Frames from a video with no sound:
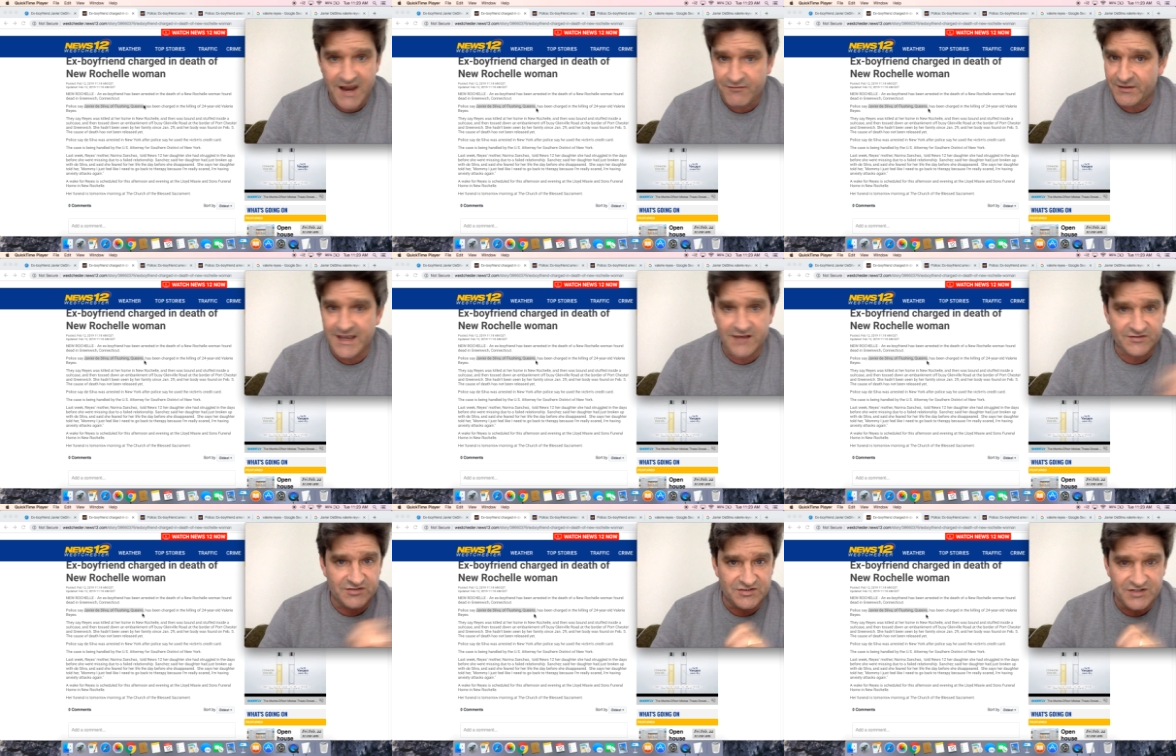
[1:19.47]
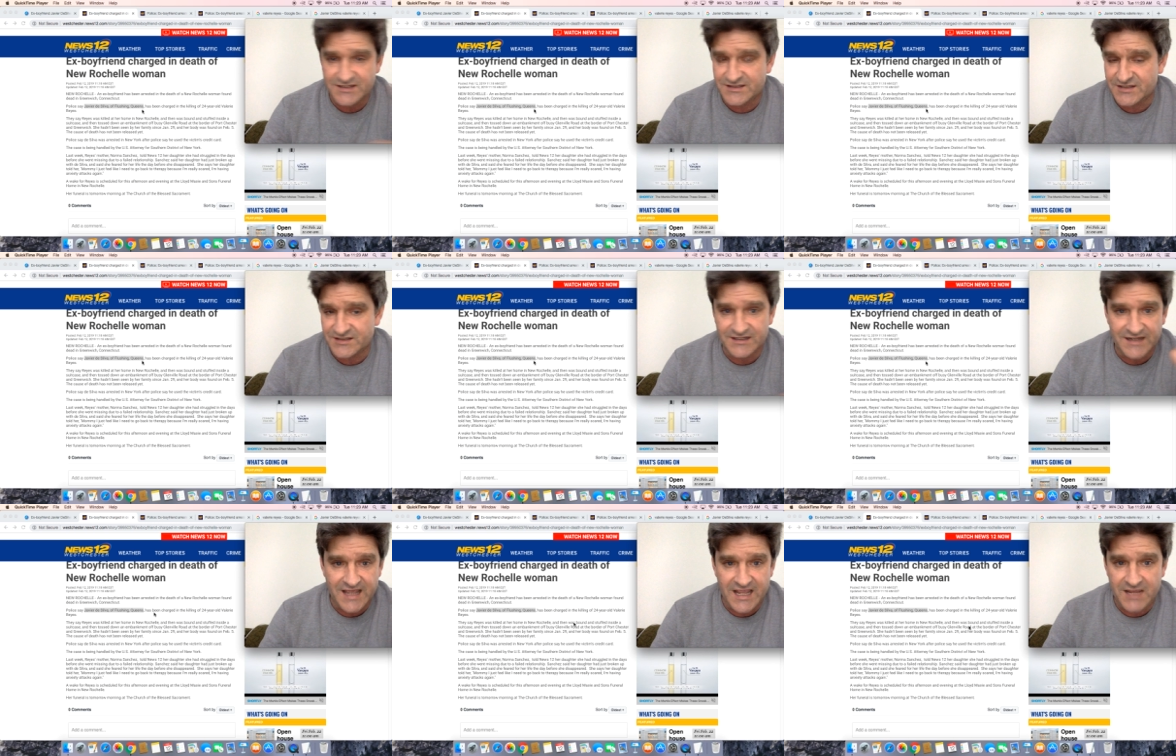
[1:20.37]
Everything else is just the
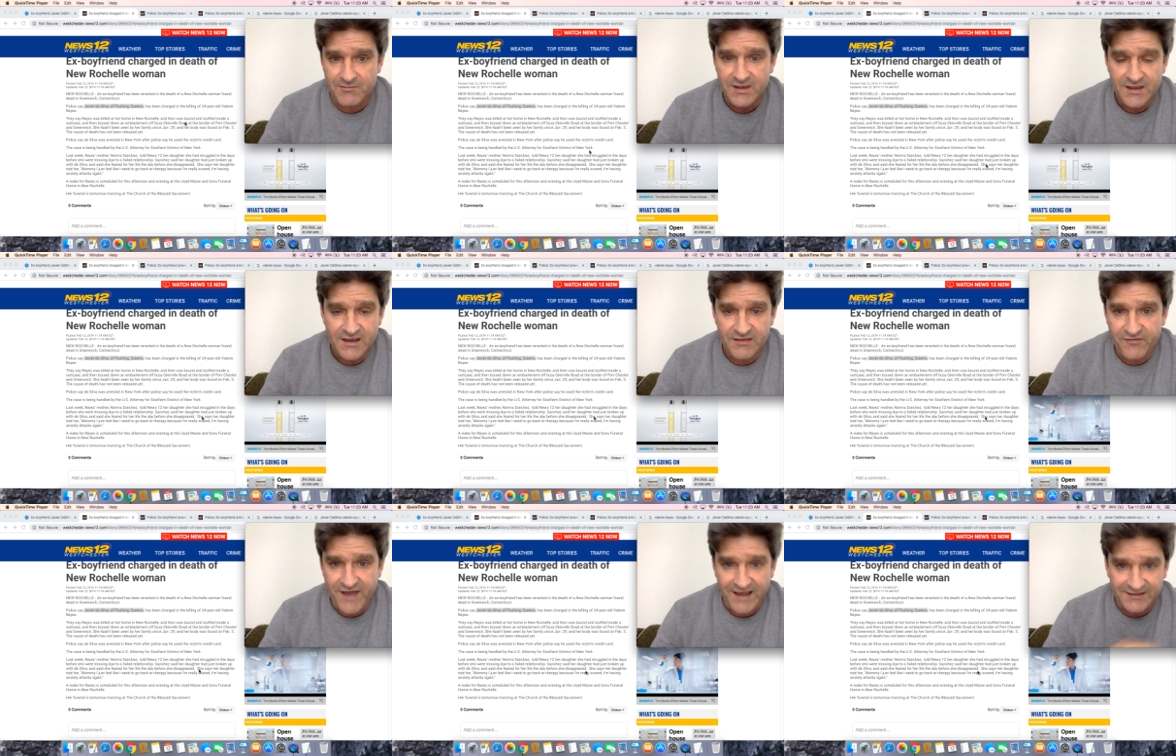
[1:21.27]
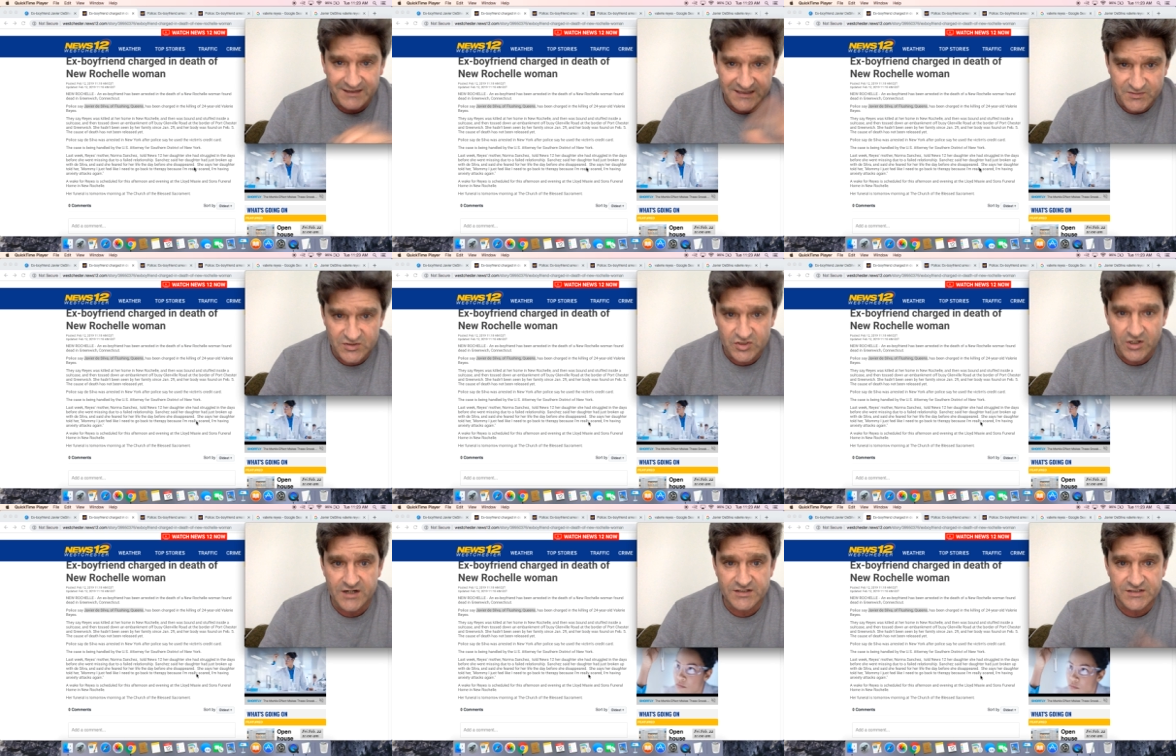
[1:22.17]
name and the fact that he's been
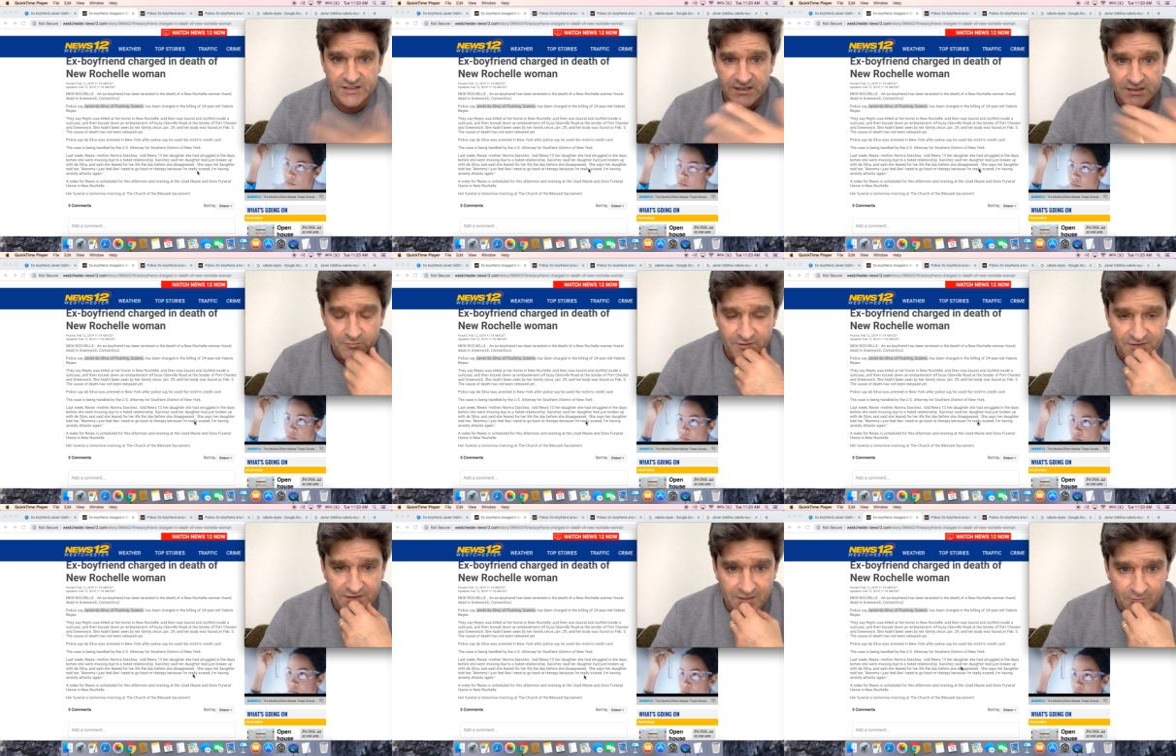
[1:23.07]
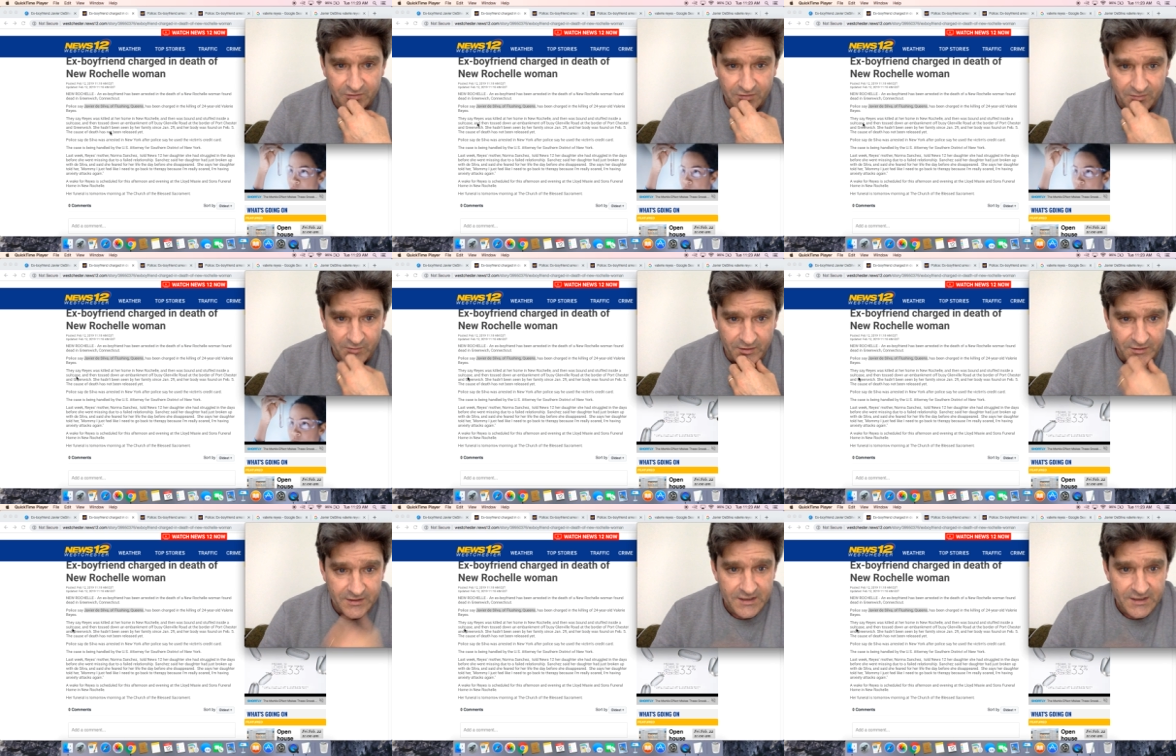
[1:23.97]
charged with her murder.